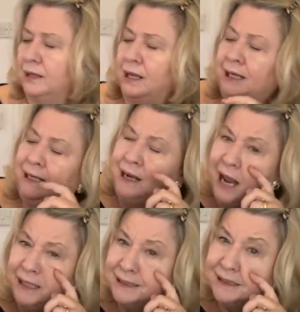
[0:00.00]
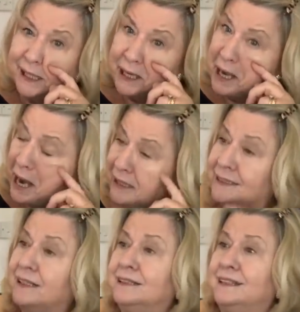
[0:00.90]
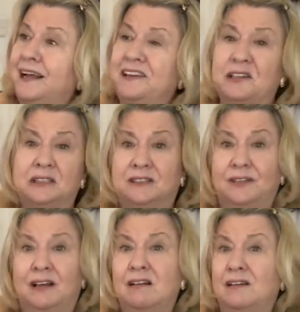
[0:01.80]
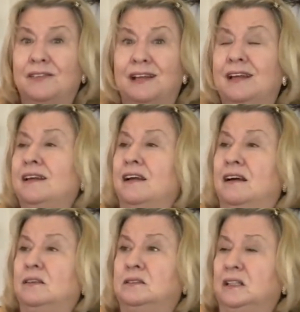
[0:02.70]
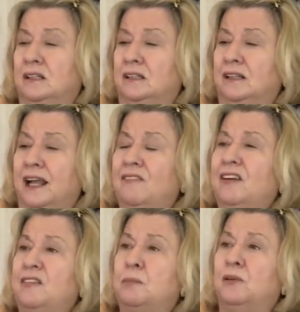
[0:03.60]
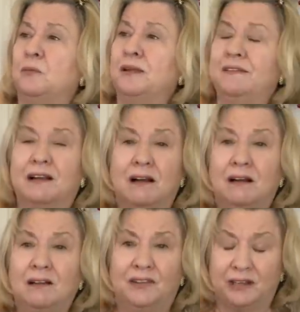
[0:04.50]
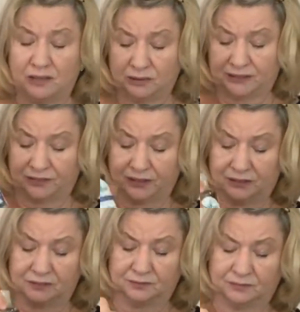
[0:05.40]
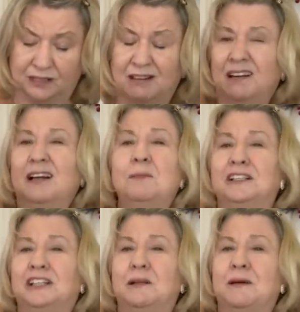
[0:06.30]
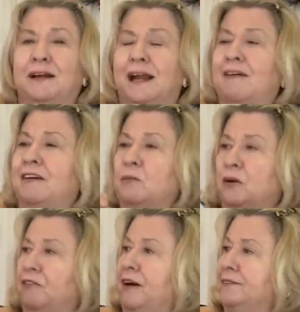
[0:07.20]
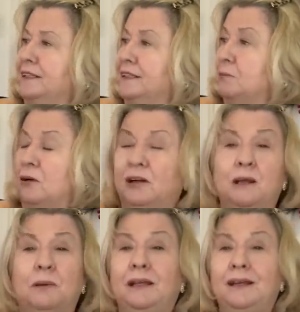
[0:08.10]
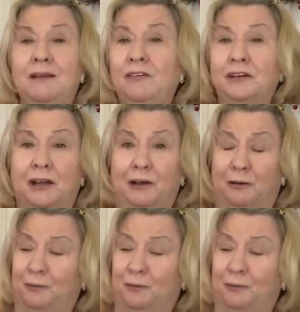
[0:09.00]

A little hand sanitizer, because they're useful, aren't they? You know, even if they put them in the car, they're useful. I can't imagine a man carrying one round in his pocket, but you never know.